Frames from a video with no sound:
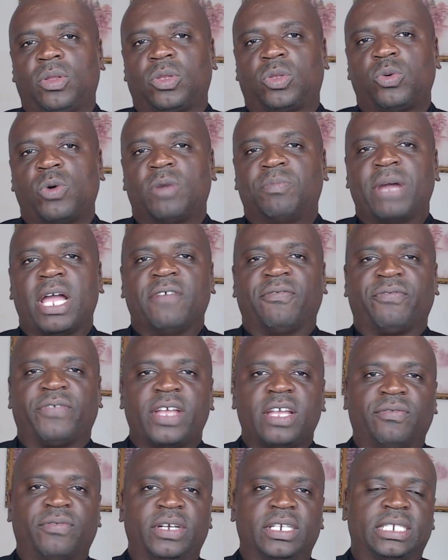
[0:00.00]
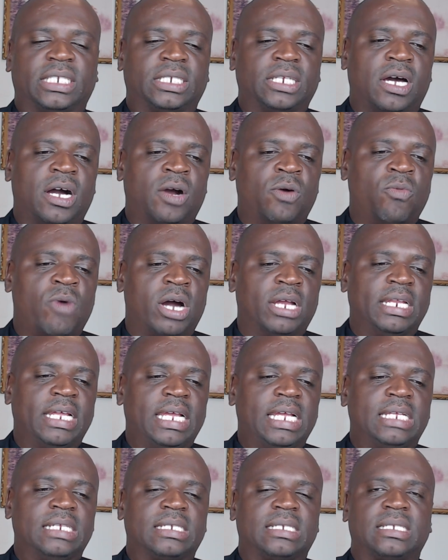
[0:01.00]
Two of my favorites, one
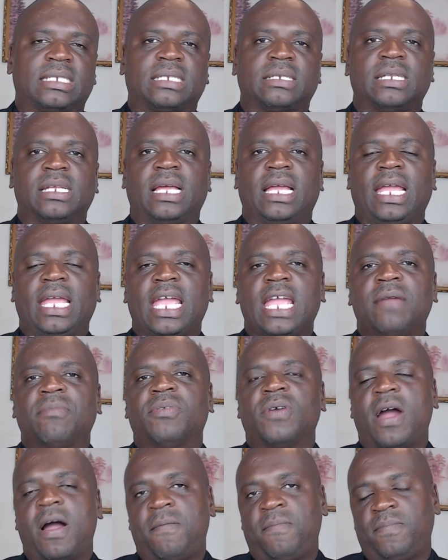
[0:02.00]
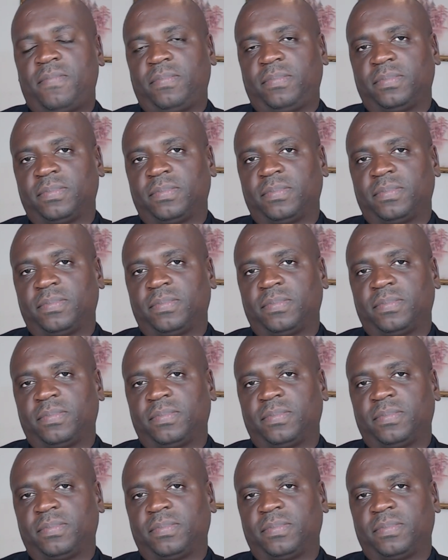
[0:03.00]
is Abram.